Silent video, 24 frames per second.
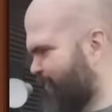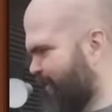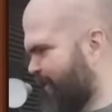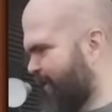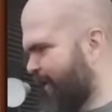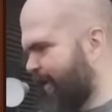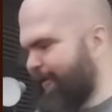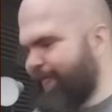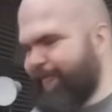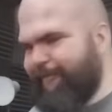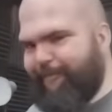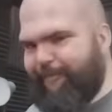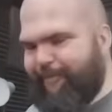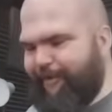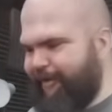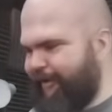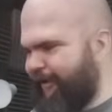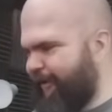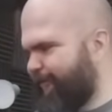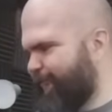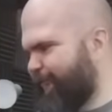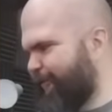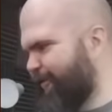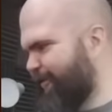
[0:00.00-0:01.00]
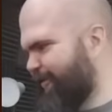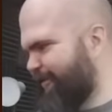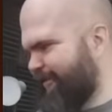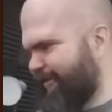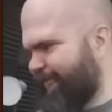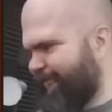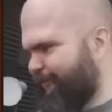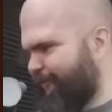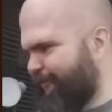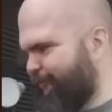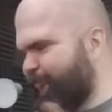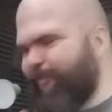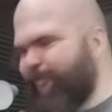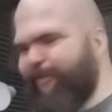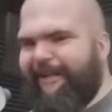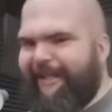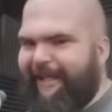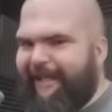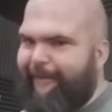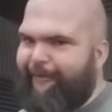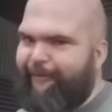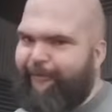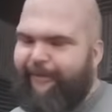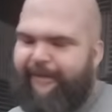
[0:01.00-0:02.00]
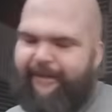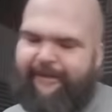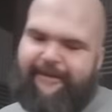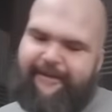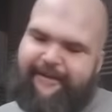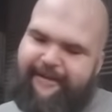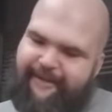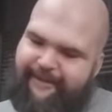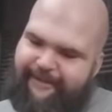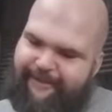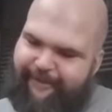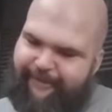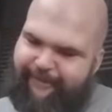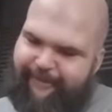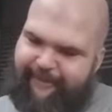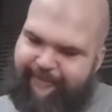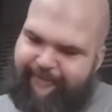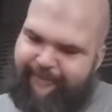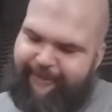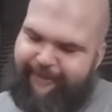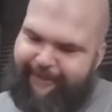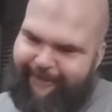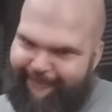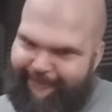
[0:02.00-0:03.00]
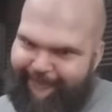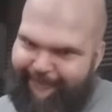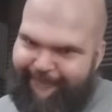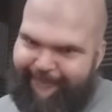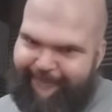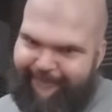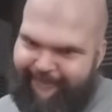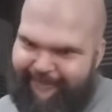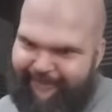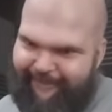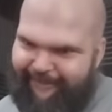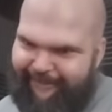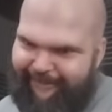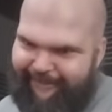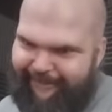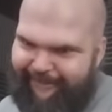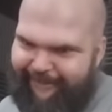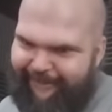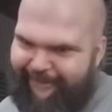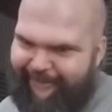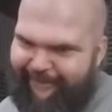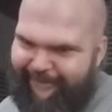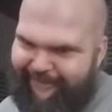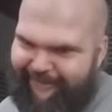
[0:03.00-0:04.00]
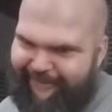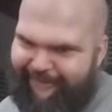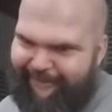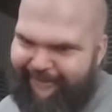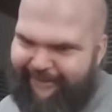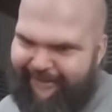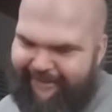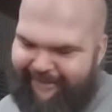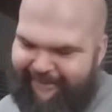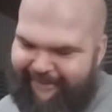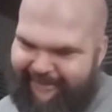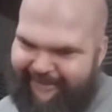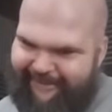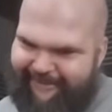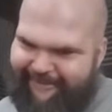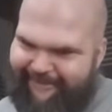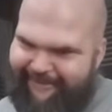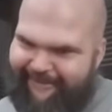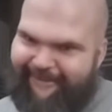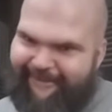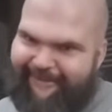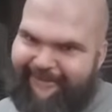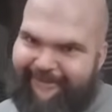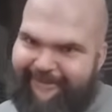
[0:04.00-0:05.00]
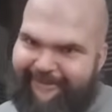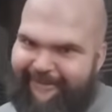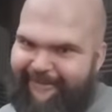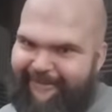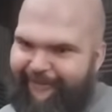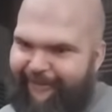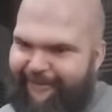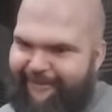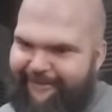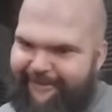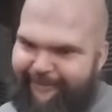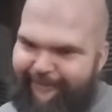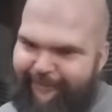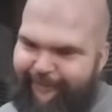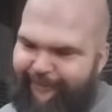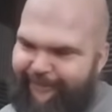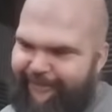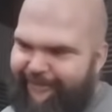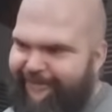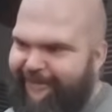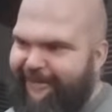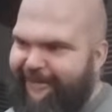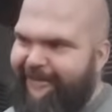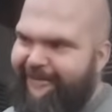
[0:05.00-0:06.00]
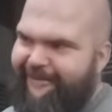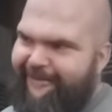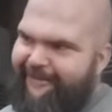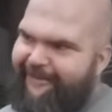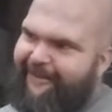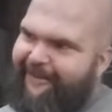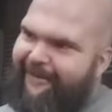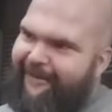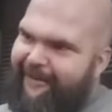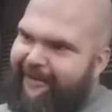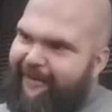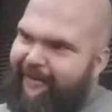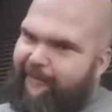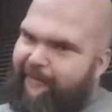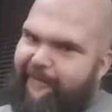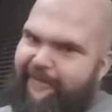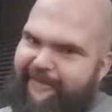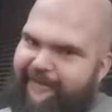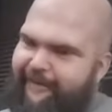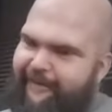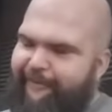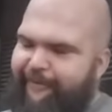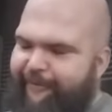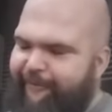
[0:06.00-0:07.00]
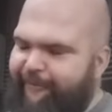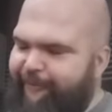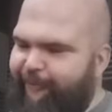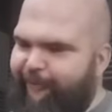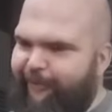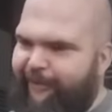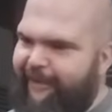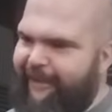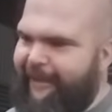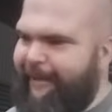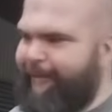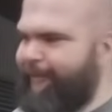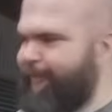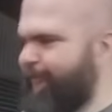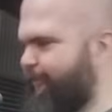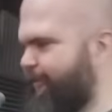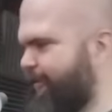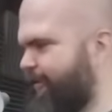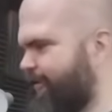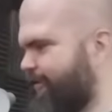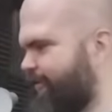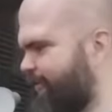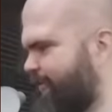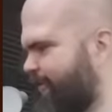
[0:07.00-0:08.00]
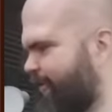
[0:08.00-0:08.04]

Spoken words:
I put a lot of work in the demo. Really happy with it. So if you know the story, the history, the first demo was trash. This demo, really happy with it.